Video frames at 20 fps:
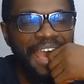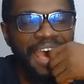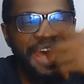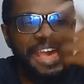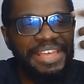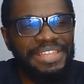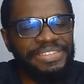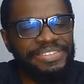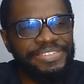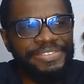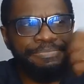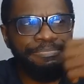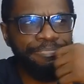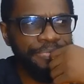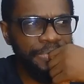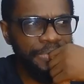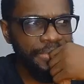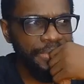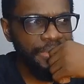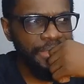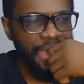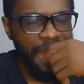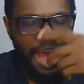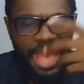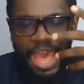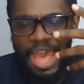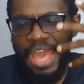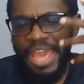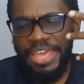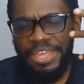And
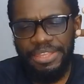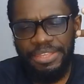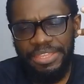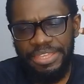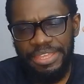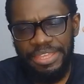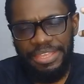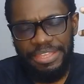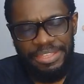I